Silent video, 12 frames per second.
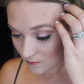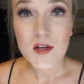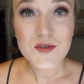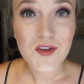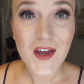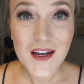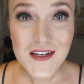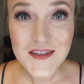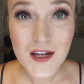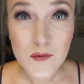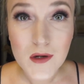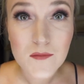So like I
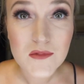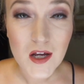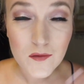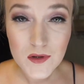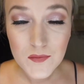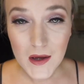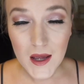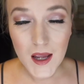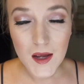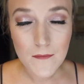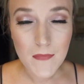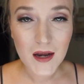said, when I'm done with
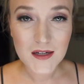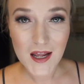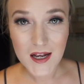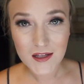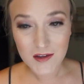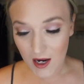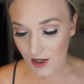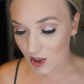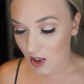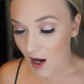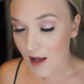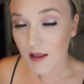my magnetic
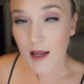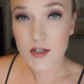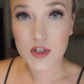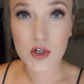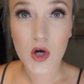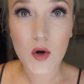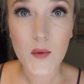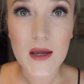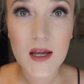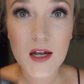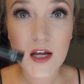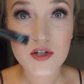liner, I like to go in
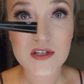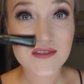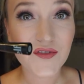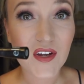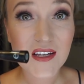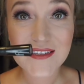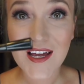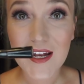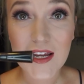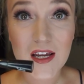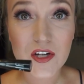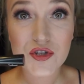and just fix
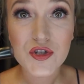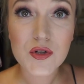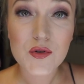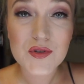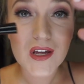any issues.